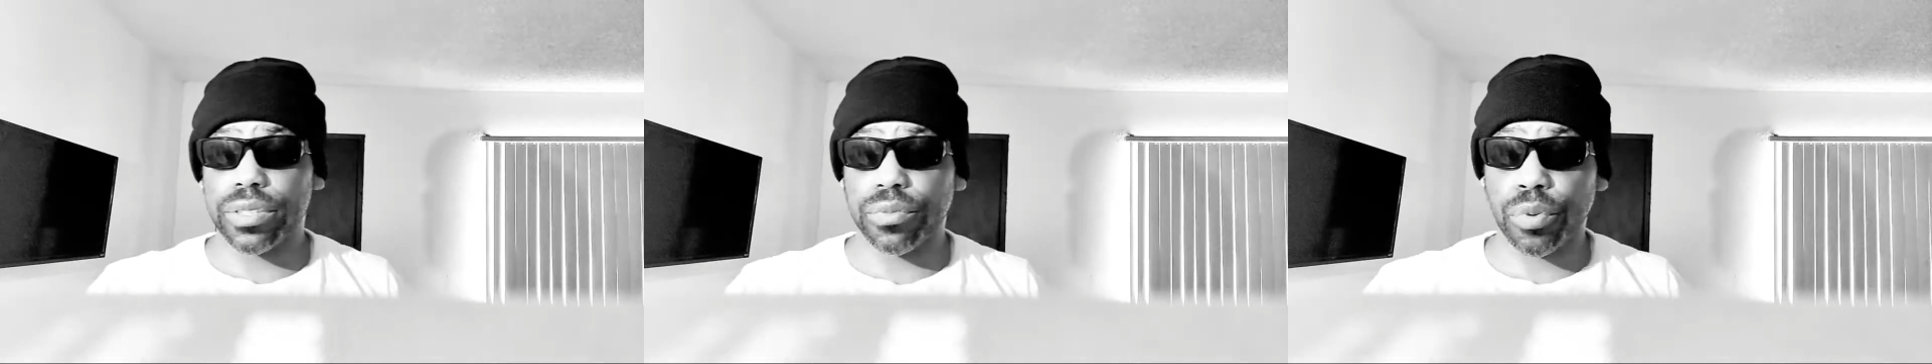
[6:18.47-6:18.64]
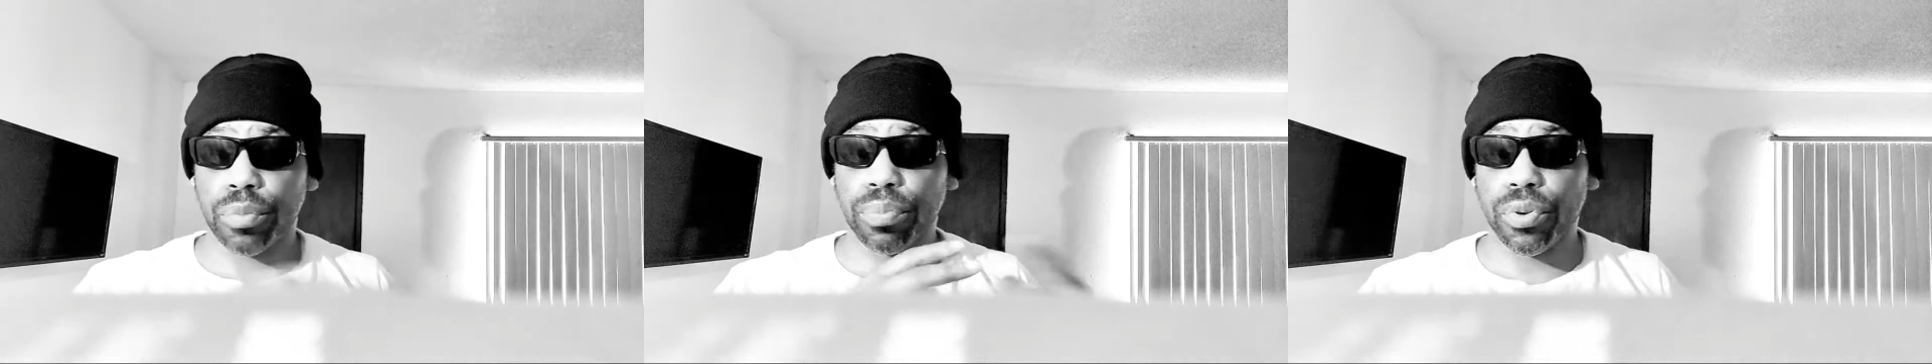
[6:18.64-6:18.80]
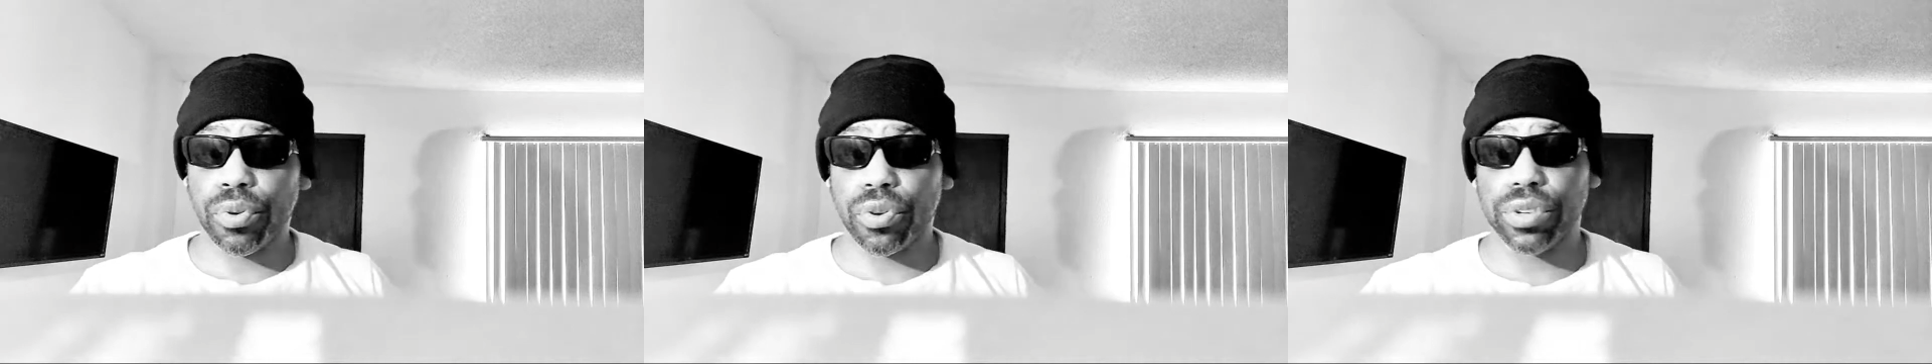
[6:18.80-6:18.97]

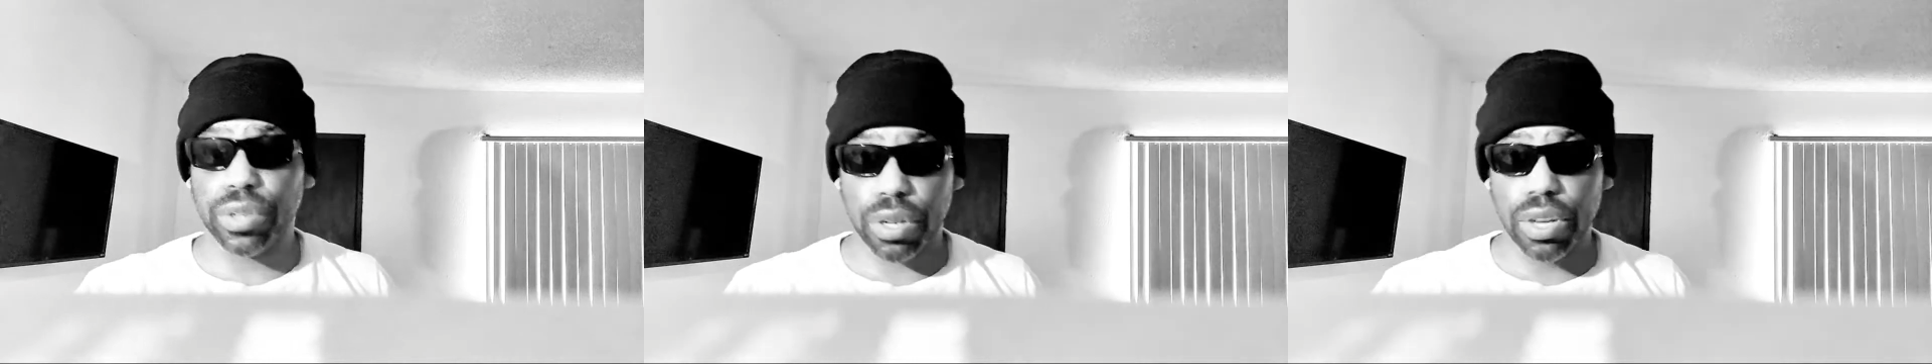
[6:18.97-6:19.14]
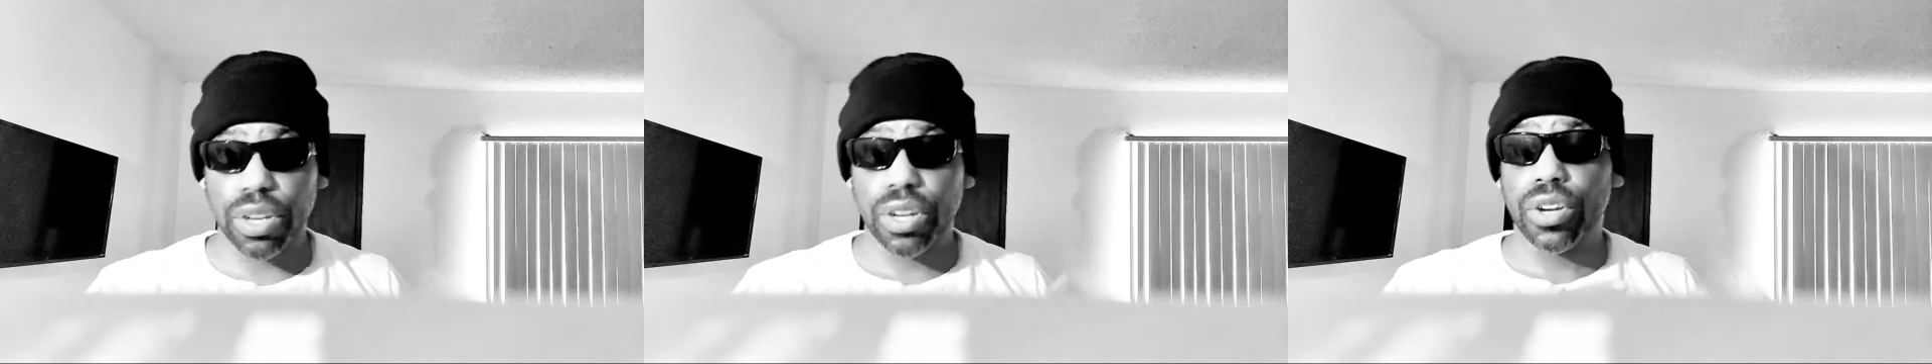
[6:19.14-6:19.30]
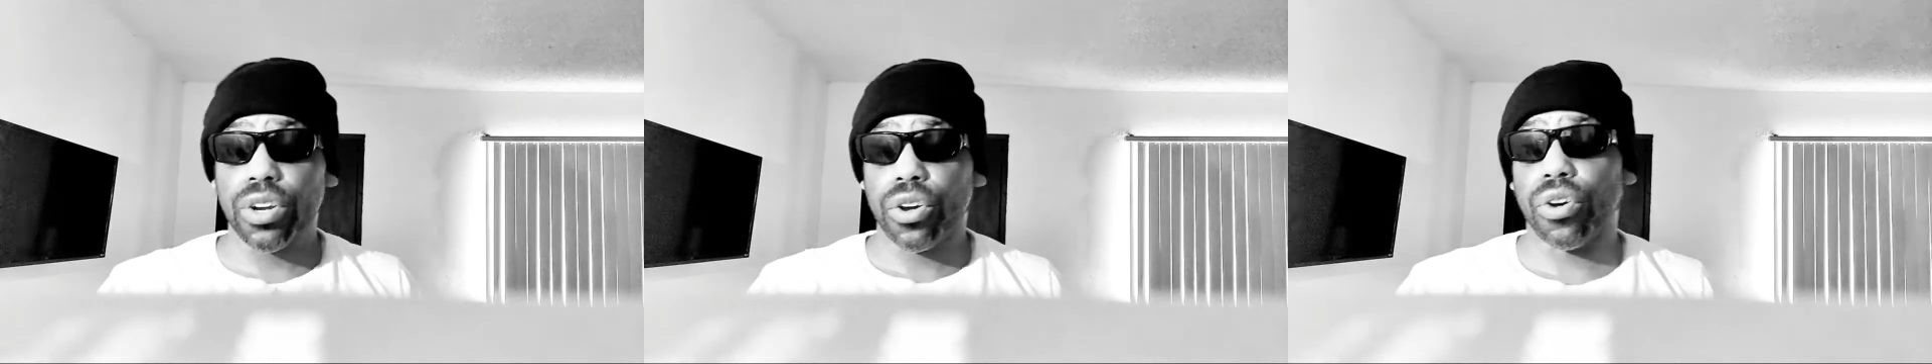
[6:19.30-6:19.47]
report
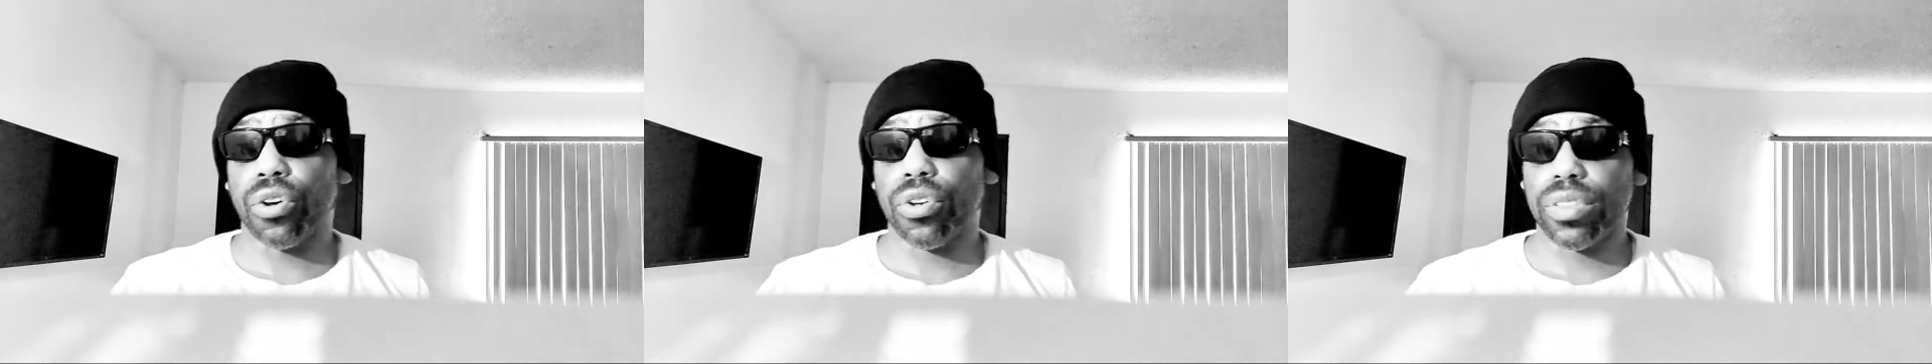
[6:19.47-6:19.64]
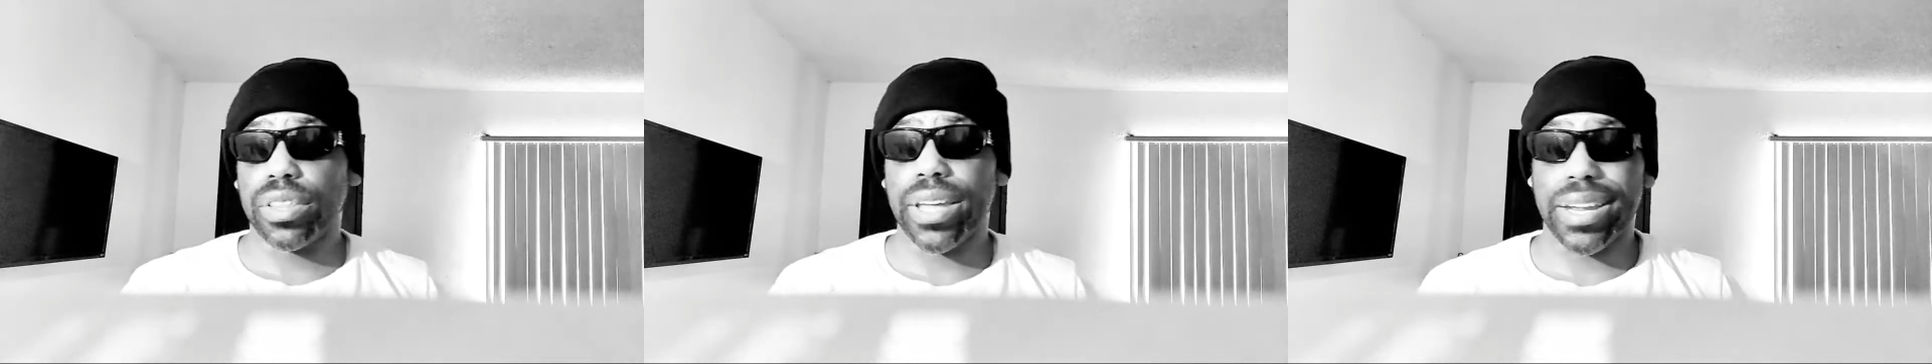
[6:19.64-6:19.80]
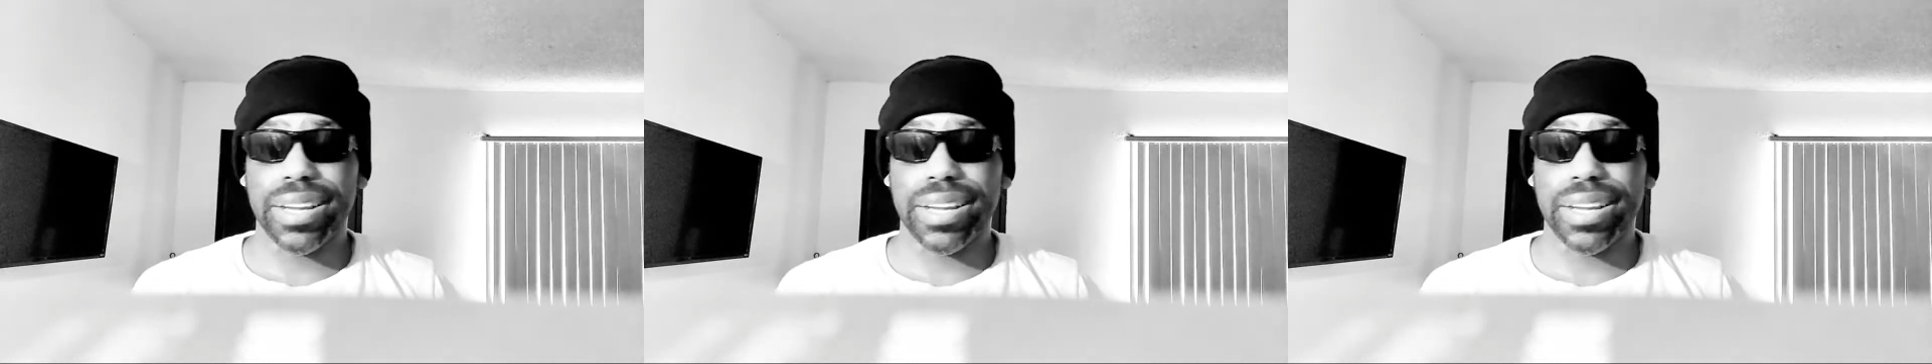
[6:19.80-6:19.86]
on that.